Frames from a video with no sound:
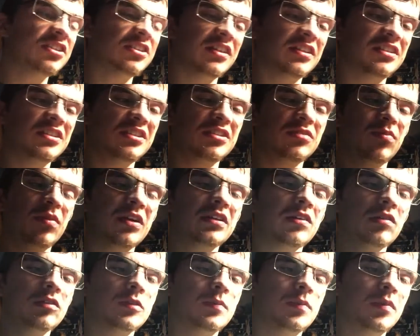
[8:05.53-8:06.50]
is one of
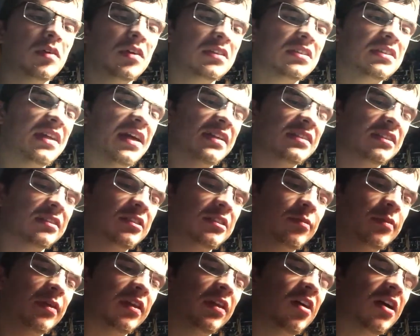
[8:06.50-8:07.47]
those books that it's going to take
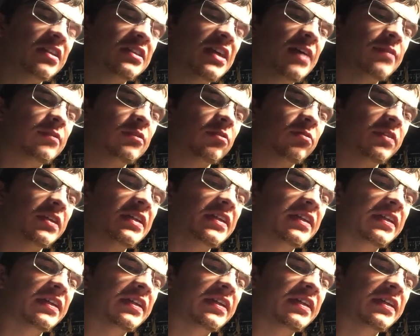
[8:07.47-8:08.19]
me a long time to read